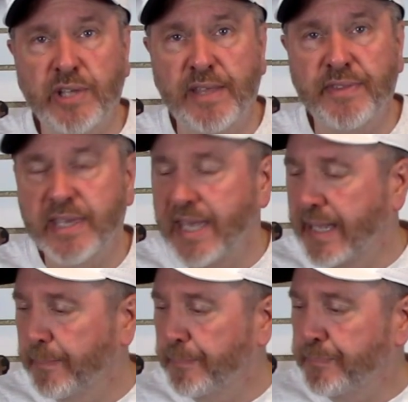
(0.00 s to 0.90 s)
on the
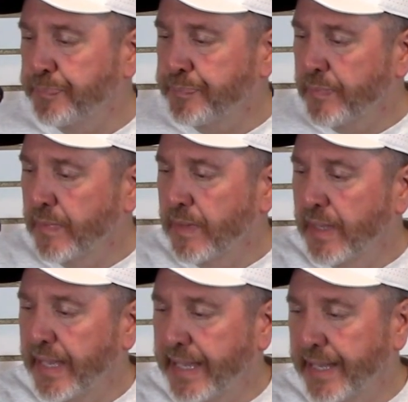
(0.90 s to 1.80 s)
cape
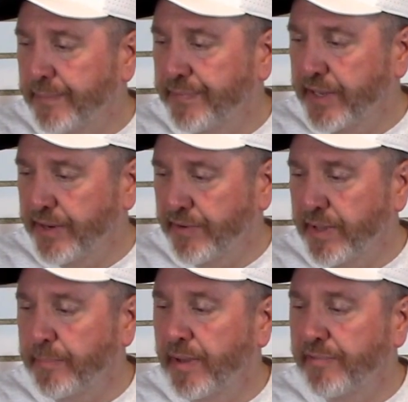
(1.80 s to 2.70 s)
and of the area
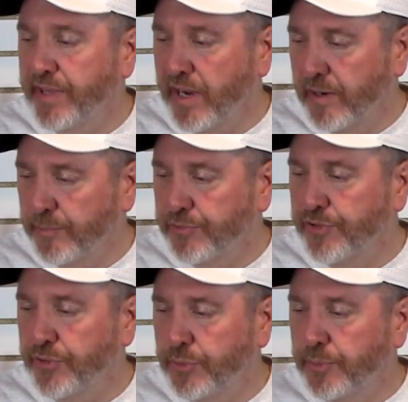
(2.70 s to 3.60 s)
above the arms
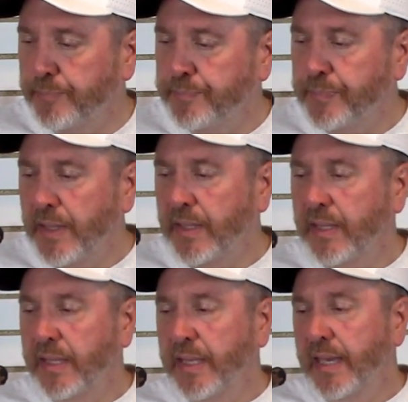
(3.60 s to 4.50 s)
too.
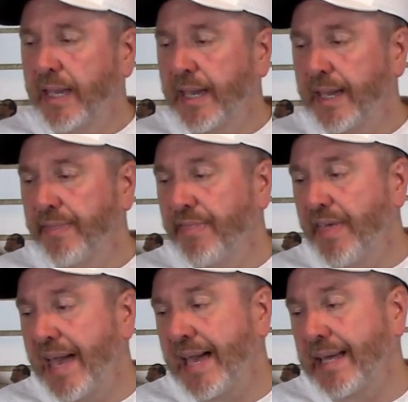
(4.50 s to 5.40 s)
And
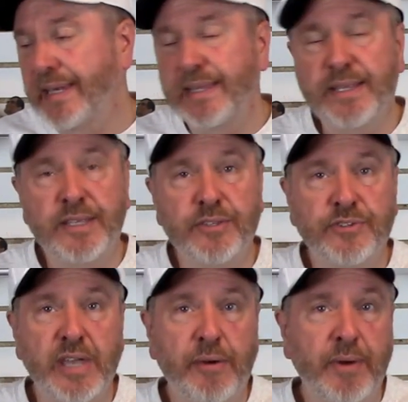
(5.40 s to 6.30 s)
that is
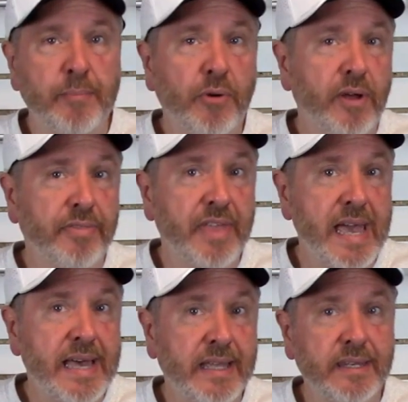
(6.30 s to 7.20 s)
how I brought
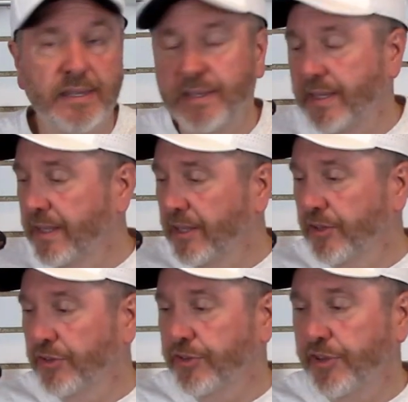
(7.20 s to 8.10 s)
that
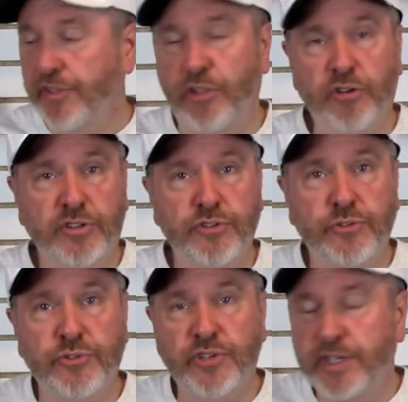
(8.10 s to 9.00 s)
to the look that
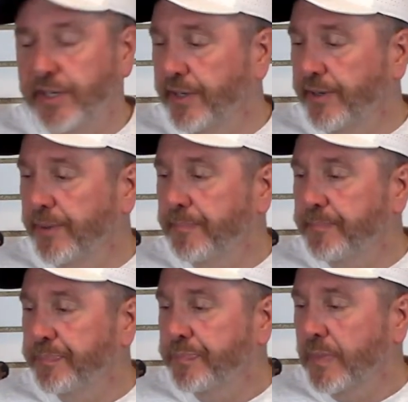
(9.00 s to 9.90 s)
you see here.
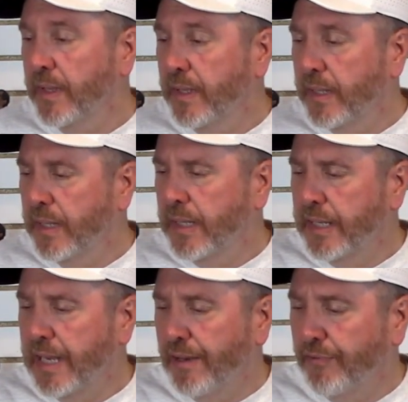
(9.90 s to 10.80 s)

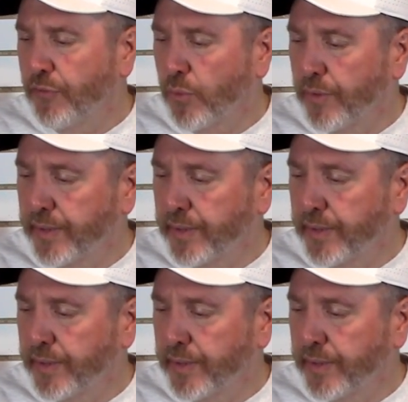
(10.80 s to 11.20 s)
Now for